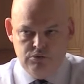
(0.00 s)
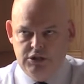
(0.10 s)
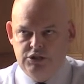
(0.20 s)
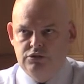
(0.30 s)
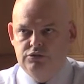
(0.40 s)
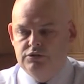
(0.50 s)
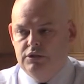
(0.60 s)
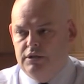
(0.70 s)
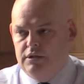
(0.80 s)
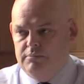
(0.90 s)
issues,
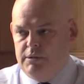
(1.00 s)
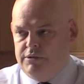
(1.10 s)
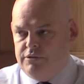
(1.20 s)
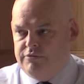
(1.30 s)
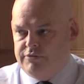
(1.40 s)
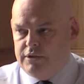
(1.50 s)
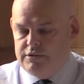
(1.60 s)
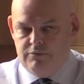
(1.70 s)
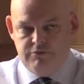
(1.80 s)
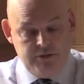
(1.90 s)
maybe they
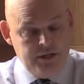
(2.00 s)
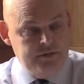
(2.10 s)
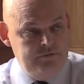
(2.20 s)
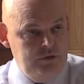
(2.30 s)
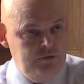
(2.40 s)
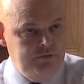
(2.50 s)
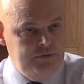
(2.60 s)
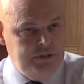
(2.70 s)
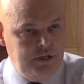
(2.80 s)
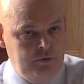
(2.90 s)
reflect the views of
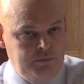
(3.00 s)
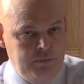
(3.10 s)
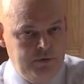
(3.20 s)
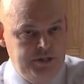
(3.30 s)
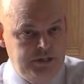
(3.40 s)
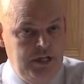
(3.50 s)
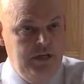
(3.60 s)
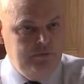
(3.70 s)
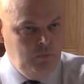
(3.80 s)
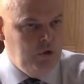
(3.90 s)
the general population
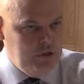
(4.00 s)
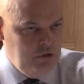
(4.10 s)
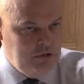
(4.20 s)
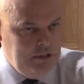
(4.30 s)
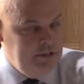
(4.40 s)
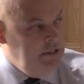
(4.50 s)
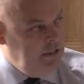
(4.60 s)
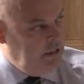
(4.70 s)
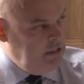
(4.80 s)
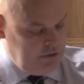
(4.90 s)
even more acutely,
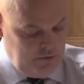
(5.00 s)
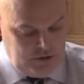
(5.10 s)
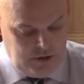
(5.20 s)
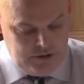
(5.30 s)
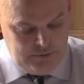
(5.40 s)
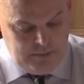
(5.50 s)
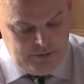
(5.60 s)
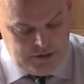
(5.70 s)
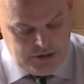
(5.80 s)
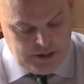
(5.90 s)
and this research is maybe
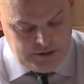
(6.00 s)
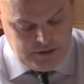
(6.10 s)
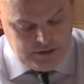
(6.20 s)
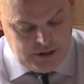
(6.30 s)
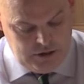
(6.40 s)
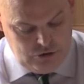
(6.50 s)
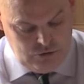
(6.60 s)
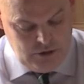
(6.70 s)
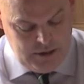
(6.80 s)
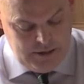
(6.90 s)
suggesting that they
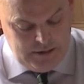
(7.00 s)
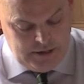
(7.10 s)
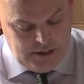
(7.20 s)
do. The